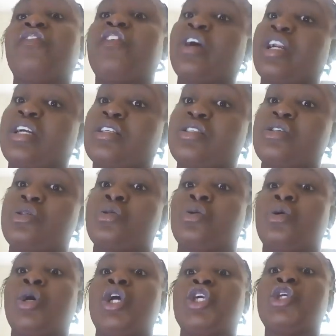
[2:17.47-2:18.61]
further
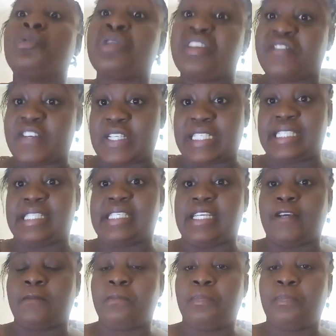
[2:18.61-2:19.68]
to university.